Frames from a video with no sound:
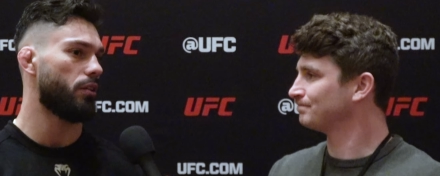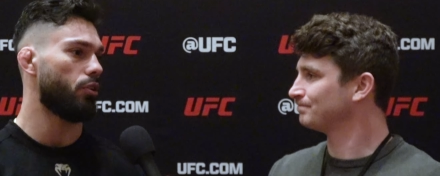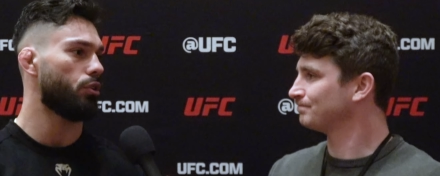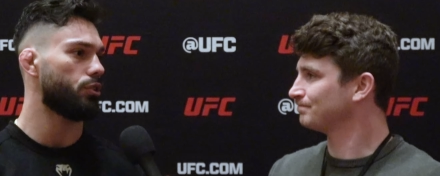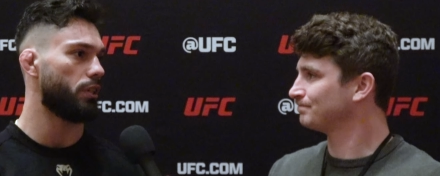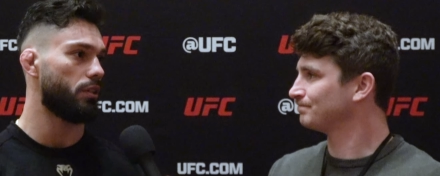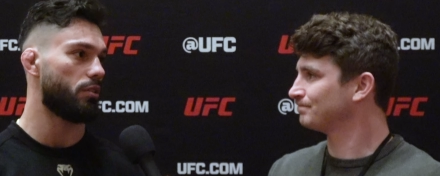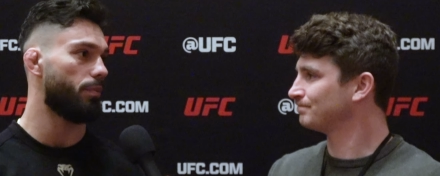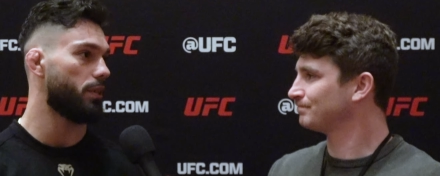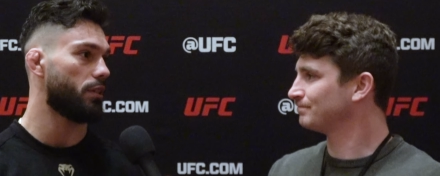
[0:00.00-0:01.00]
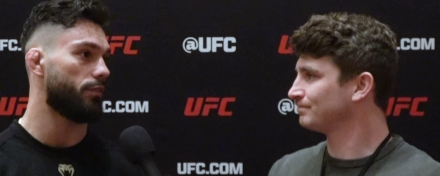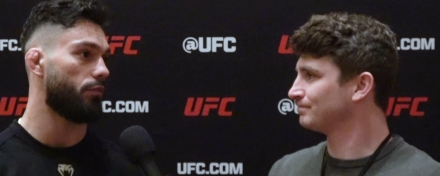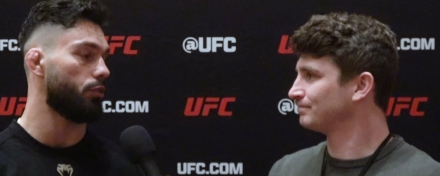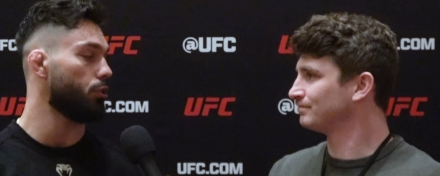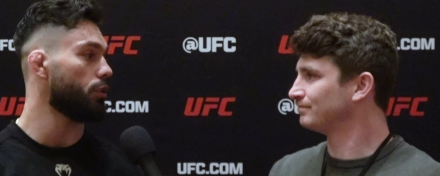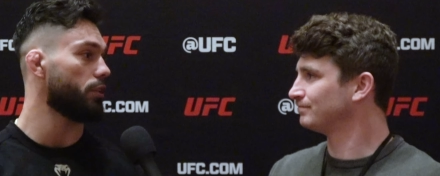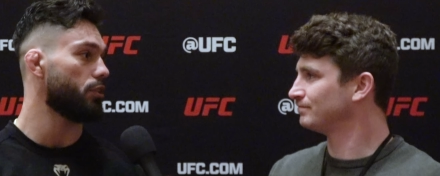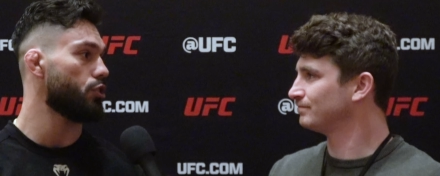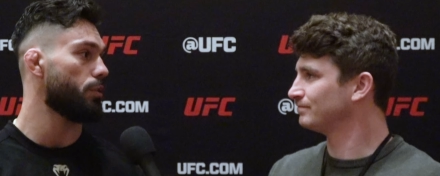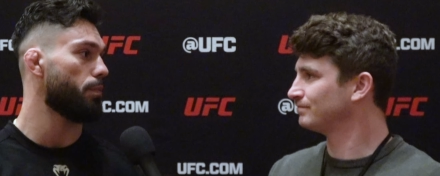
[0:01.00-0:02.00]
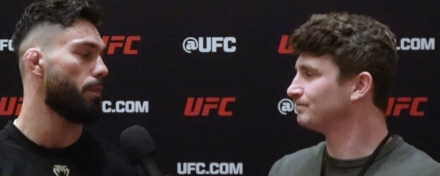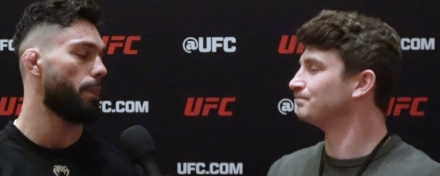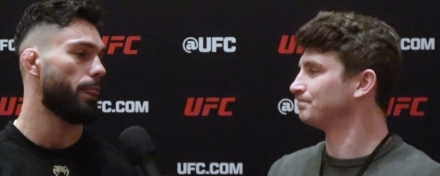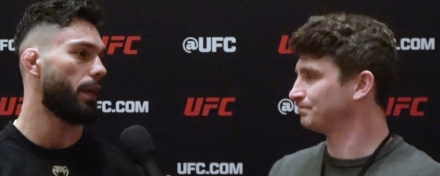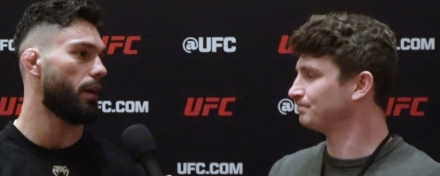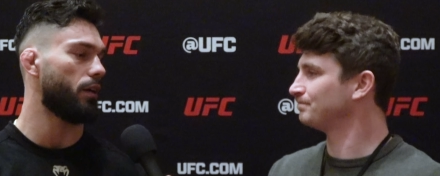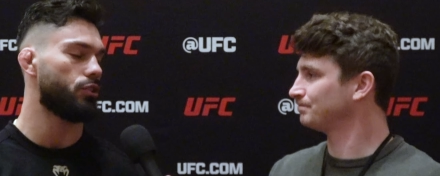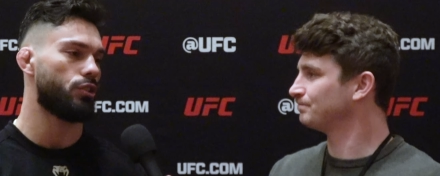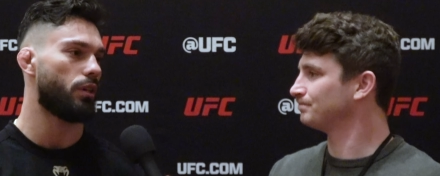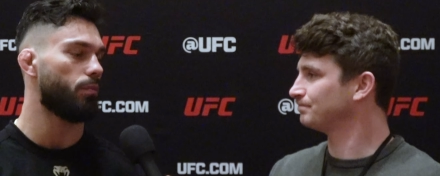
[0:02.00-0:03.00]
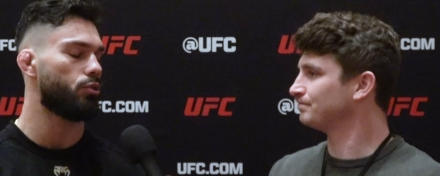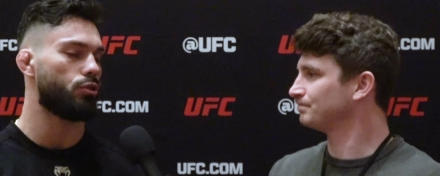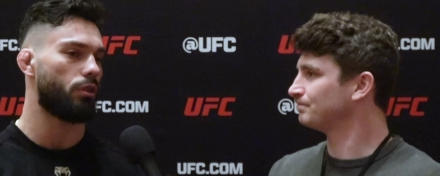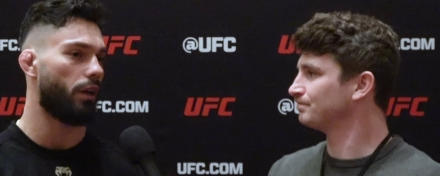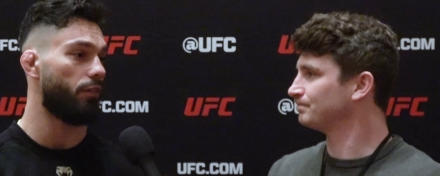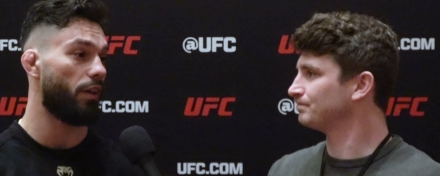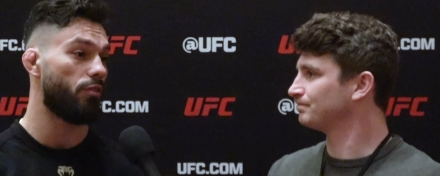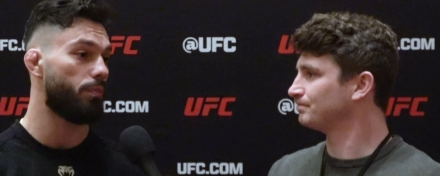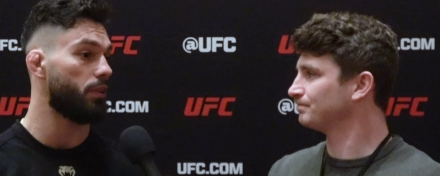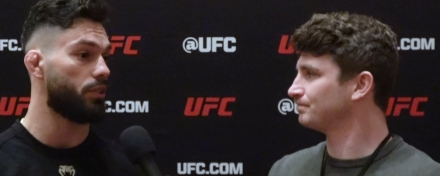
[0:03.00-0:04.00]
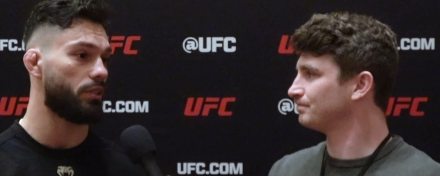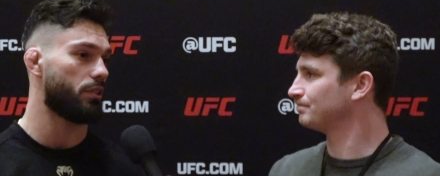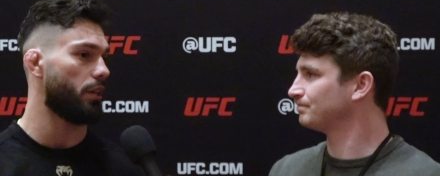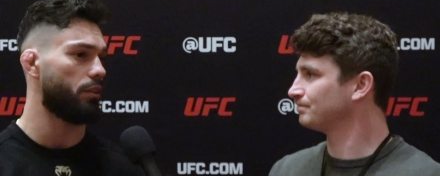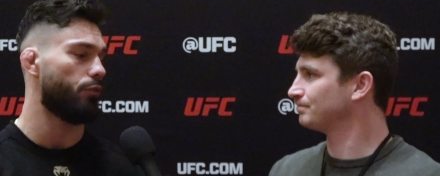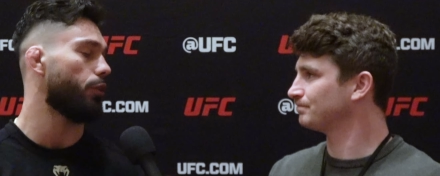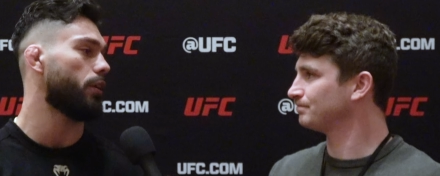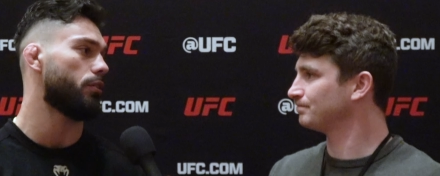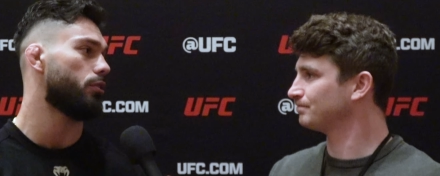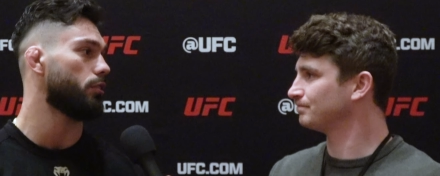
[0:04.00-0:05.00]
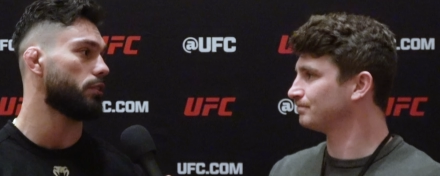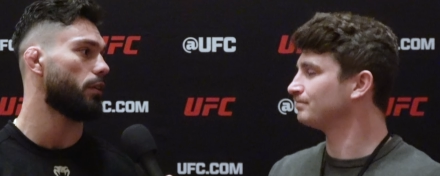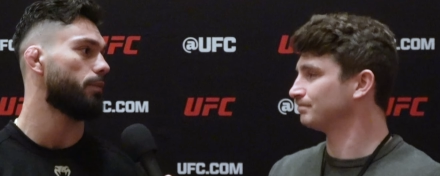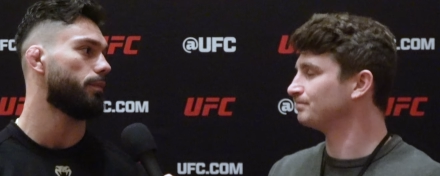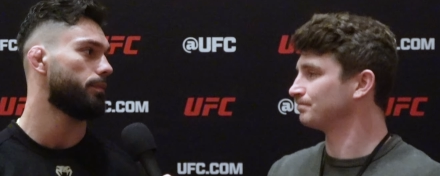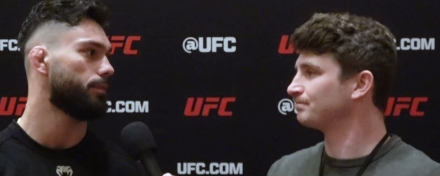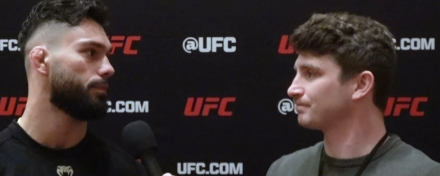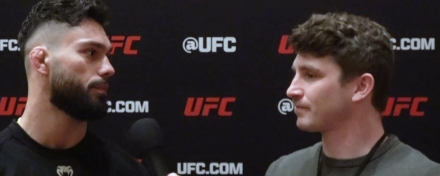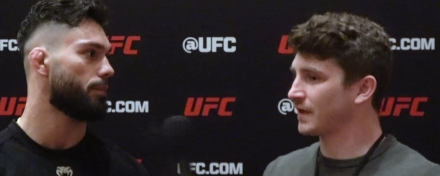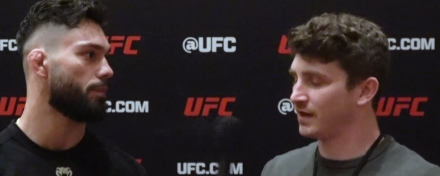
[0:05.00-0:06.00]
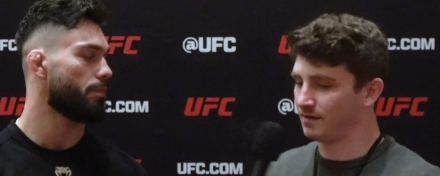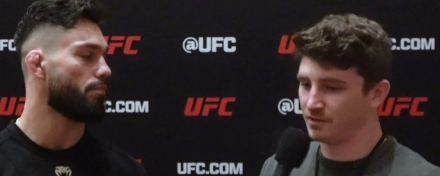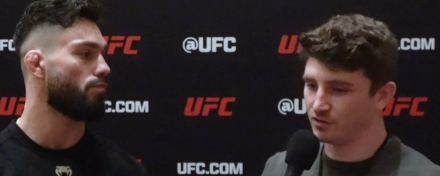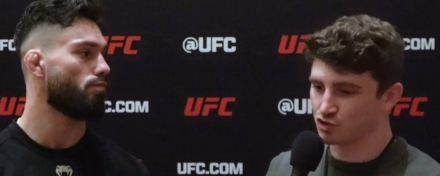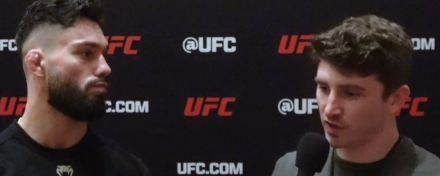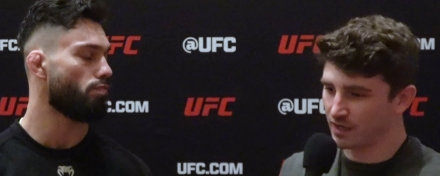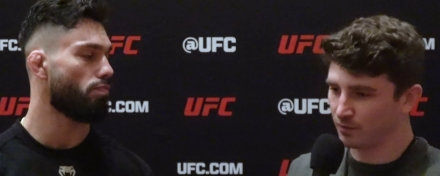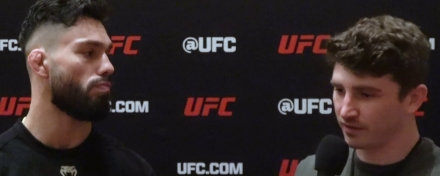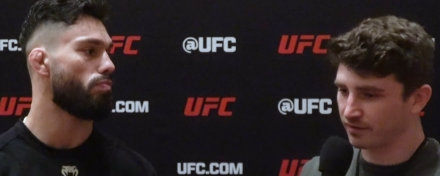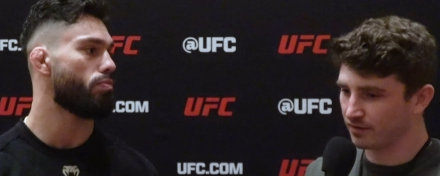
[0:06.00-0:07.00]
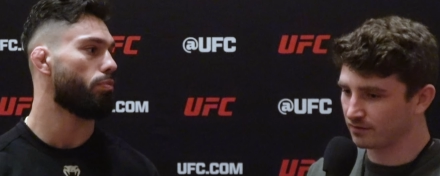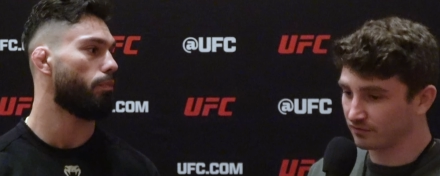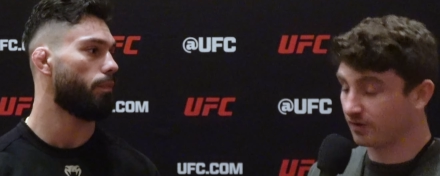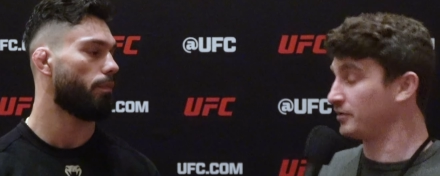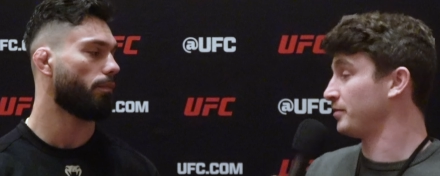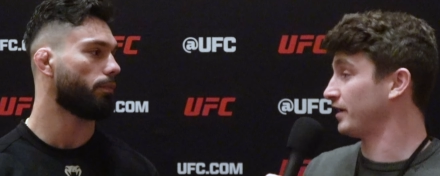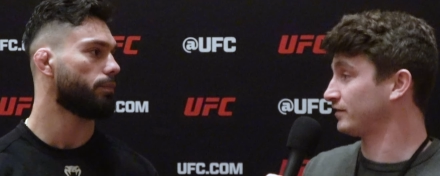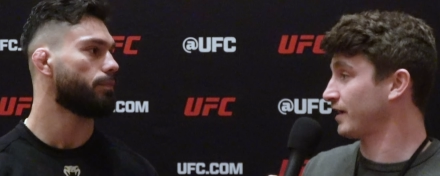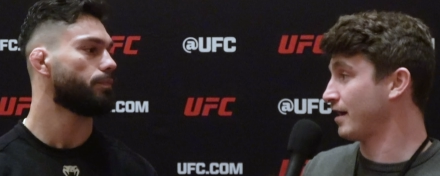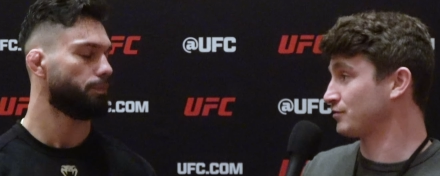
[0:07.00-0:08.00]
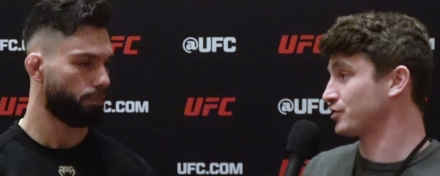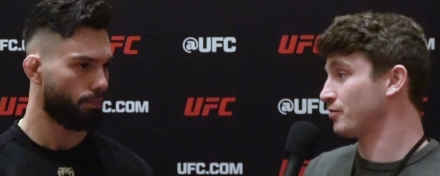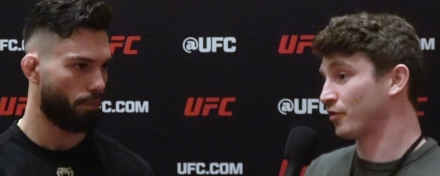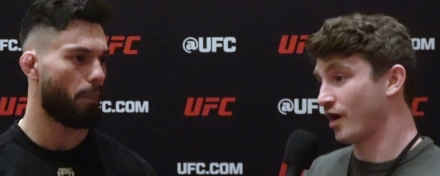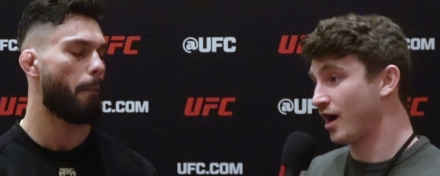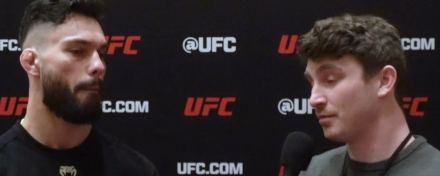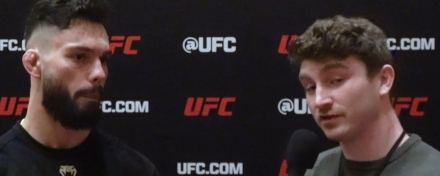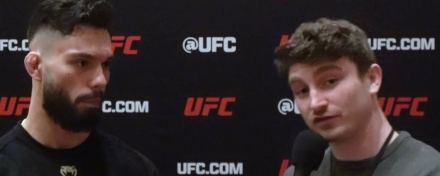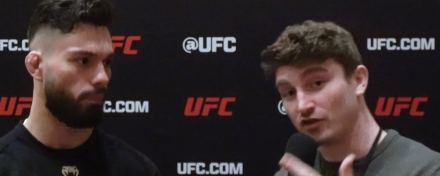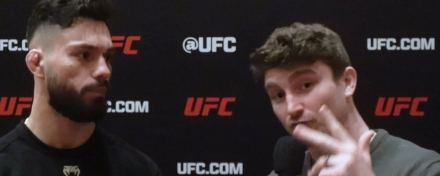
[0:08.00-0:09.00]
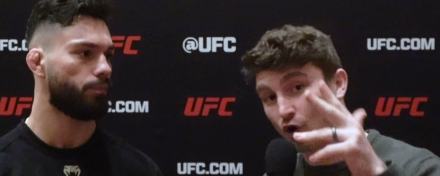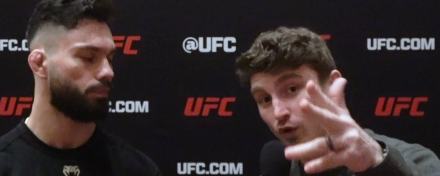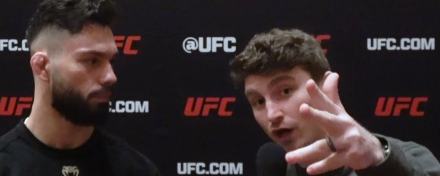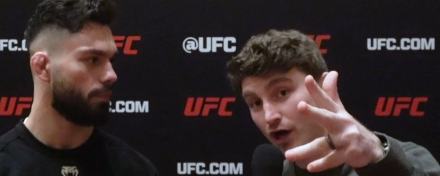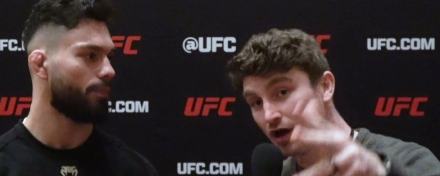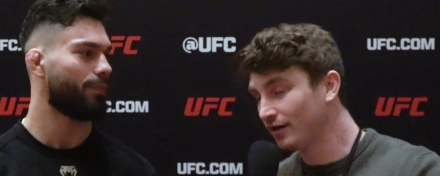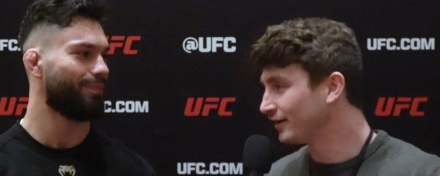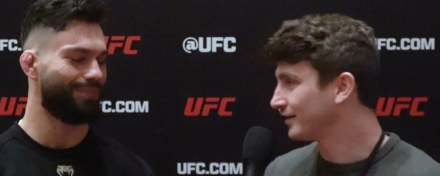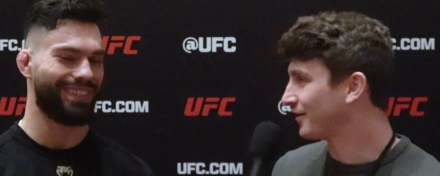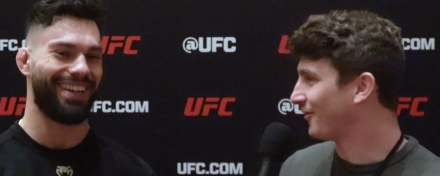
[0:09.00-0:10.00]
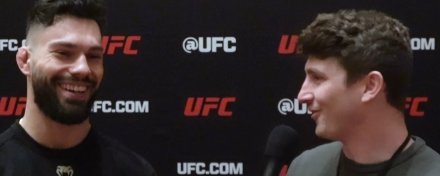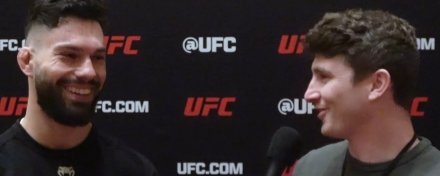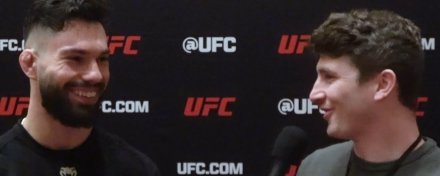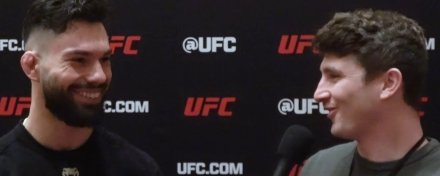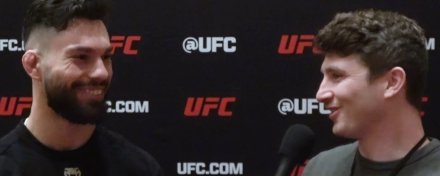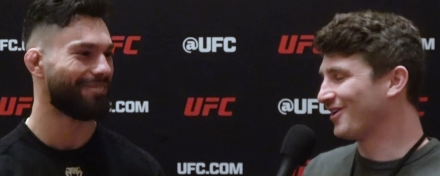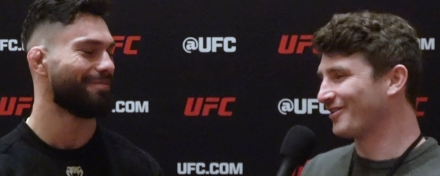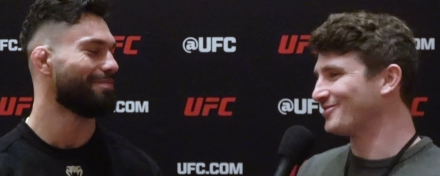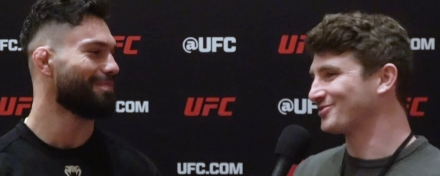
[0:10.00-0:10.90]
Speaker 1: and they all say, this is the best I've ever looked in the gym. And I just, I'm so, I haven't been this excited to fight in a long
Speaker 2: time. And, I mean, you train with some of the best, Aljo, Marab, Steamroller, the whole, the whole Longo